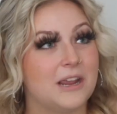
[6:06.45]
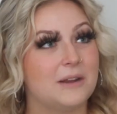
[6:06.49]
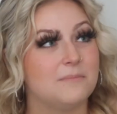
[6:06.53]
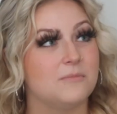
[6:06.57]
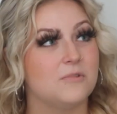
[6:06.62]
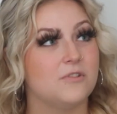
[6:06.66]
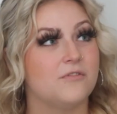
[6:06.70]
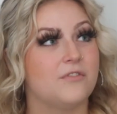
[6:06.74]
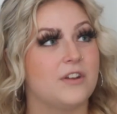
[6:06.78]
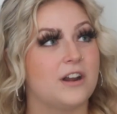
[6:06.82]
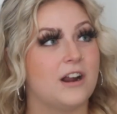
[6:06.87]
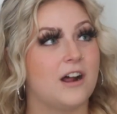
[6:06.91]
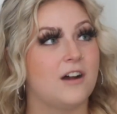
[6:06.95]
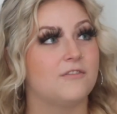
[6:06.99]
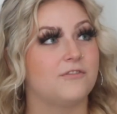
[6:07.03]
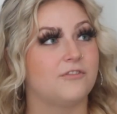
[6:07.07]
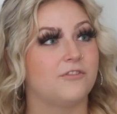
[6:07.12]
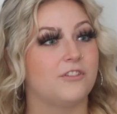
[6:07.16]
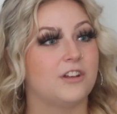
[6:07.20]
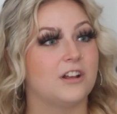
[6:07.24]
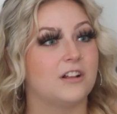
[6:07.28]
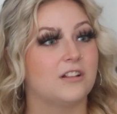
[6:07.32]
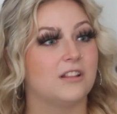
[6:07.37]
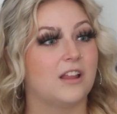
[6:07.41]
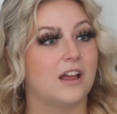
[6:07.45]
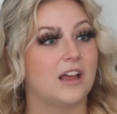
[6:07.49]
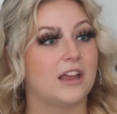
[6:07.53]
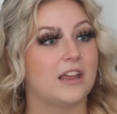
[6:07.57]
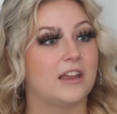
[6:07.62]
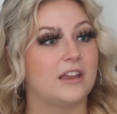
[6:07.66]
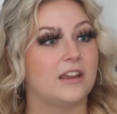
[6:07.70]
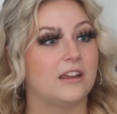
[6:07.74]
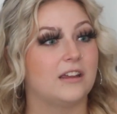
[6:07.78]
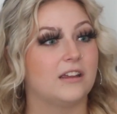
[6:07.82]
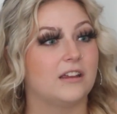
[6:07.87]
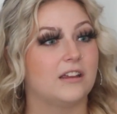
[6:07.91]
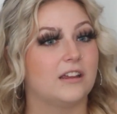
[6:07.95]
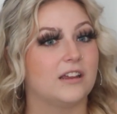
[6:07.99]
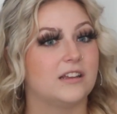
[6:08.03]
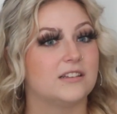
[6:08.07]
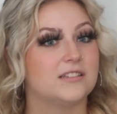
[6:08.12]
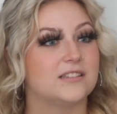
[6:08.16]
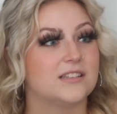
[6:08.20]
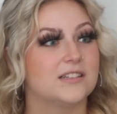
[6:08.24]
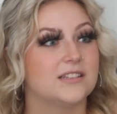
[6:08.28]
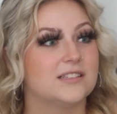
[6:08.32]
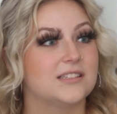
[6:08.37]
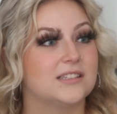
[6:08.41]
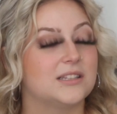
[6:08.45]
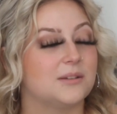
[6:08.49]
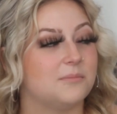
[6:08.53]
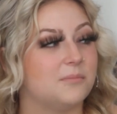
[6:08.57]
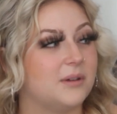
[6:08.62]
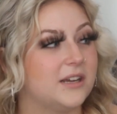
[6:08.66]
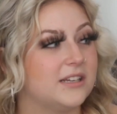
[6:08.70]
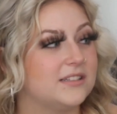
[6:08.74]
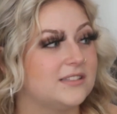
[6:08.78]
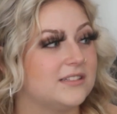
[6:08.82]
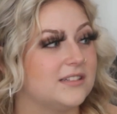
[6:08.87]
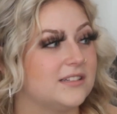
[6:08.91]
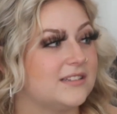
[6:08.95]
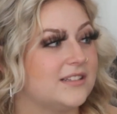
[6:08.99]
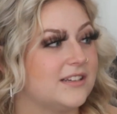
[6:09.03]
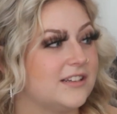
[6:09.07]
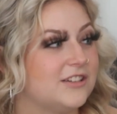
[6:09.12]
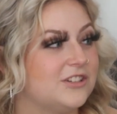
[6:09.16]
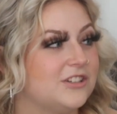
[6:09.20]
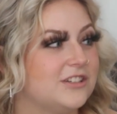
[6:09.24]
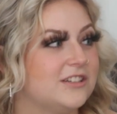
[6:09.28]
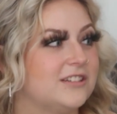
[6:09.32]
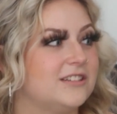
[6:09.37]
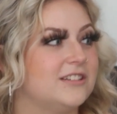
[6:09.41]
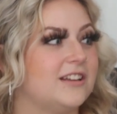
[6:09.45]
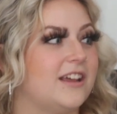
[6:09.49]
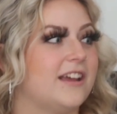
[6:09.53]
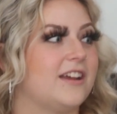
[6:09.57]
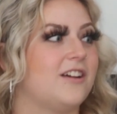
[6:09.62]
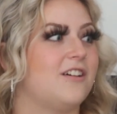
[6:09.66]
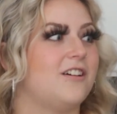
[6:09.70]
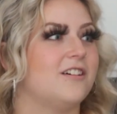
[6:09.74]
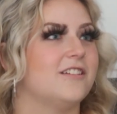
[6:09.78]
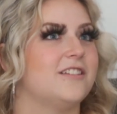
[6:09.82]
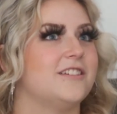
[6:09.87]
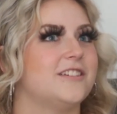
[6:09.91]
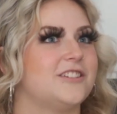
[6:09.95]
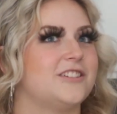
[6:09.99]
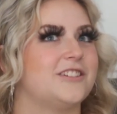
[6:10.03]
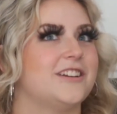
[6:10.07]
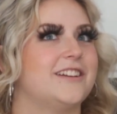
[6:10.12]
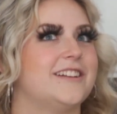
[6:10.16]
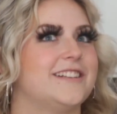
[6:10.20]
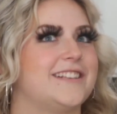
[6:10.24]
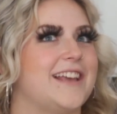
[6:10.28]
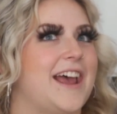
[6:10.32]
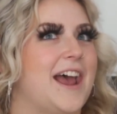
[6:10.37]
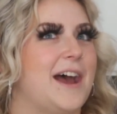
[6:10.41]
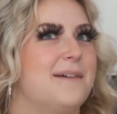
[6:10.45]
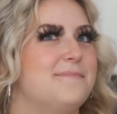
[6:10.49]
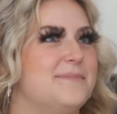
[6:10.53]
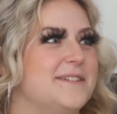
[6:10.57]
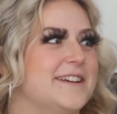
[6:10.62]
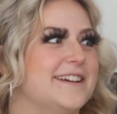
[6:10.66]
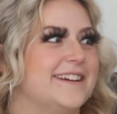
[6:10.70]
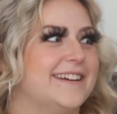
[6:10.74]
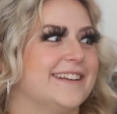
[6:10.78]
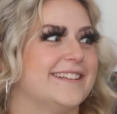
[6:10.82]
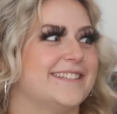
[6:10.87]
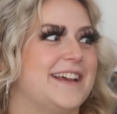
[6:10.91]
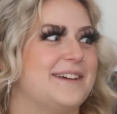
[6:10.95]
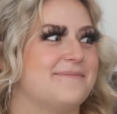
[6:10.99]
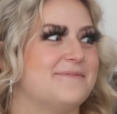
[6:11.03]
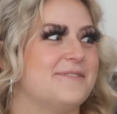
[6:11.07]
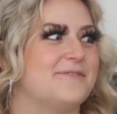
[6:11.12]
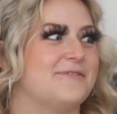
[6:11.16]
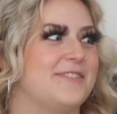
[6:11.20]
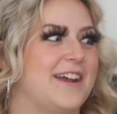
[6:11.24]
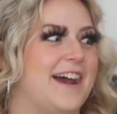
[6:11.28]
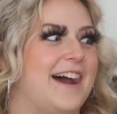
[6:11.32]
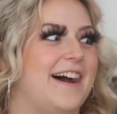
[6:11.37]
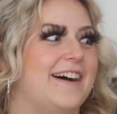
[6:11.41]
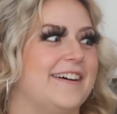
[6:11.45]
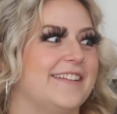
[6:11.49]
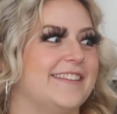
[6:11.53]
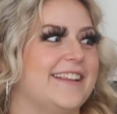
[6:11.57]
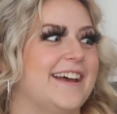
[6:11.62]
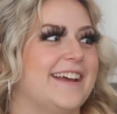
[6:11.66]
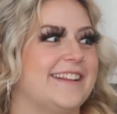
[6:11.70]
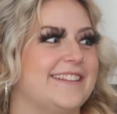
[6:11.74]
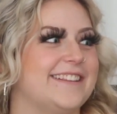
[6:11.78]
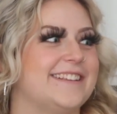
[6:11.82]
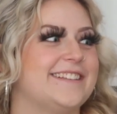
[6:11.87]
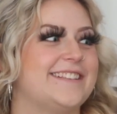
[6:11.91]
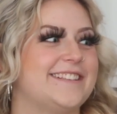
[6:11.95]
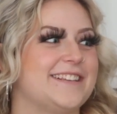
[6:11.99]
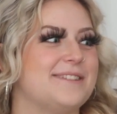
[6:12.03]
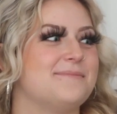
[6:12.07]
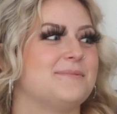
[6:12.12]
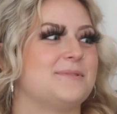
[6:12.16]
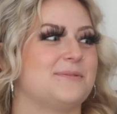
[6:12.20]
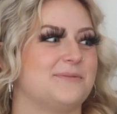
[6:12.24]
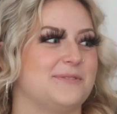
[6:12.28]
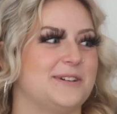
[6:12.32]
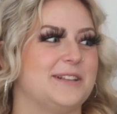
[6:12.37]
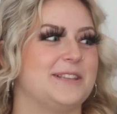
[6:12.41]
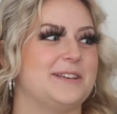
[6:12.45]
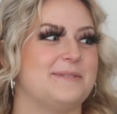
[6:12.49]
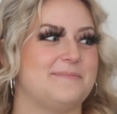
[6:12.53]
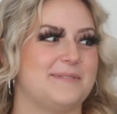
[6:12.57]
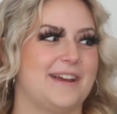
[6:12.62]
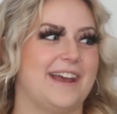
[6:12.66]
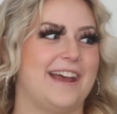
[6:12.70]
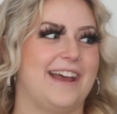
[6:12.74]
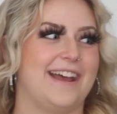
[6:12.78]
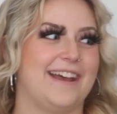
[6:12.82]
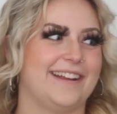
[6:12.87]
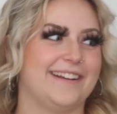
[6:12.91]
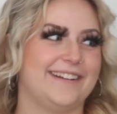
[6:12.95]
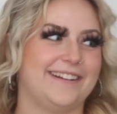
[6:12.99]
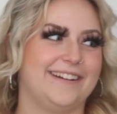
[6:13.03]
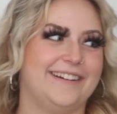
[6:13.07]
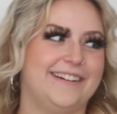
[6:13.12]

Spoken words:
made moving out feel like, is this the best decision? Like, this shit is happening because I moved out. Like, this seems really bad.